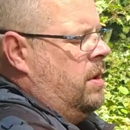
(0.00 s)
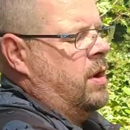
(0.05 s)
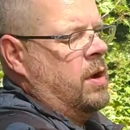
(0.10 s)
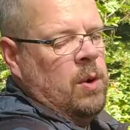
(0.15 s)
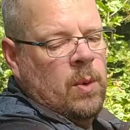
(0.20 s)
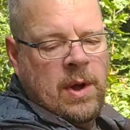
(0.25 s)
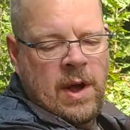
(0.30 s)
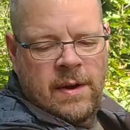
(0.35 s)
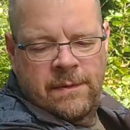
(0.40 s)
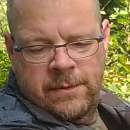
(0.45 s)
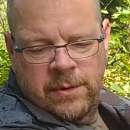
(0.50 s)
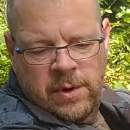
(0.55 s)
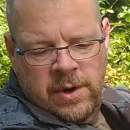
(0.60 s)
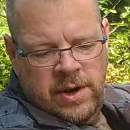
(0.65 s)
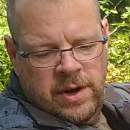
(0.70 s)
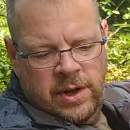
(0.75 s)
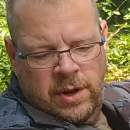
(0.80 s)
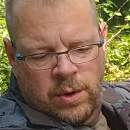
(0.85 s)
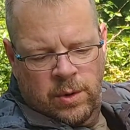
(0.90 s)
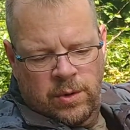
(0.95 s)
go after
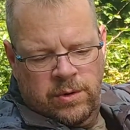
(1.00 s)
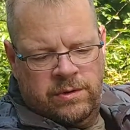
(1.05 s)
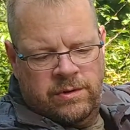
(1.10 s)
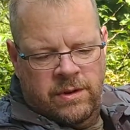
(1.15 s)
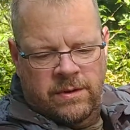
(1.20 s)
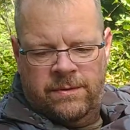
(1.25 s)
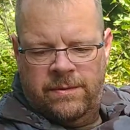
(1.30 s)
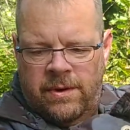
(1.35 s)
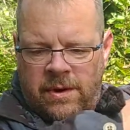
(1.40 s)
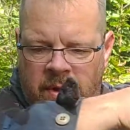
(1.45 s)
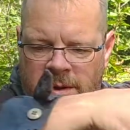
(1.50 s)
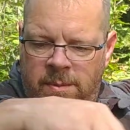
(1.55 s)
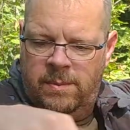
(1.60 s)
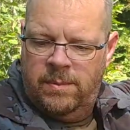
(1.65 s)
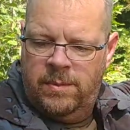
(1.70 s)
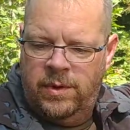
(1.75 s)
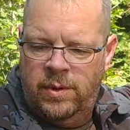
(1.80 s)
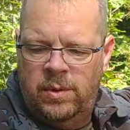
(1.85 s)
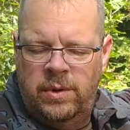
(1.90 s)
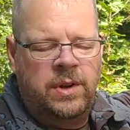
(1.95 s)
an elusive
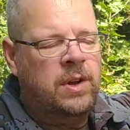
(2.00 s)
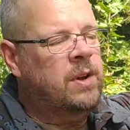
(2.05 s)
mule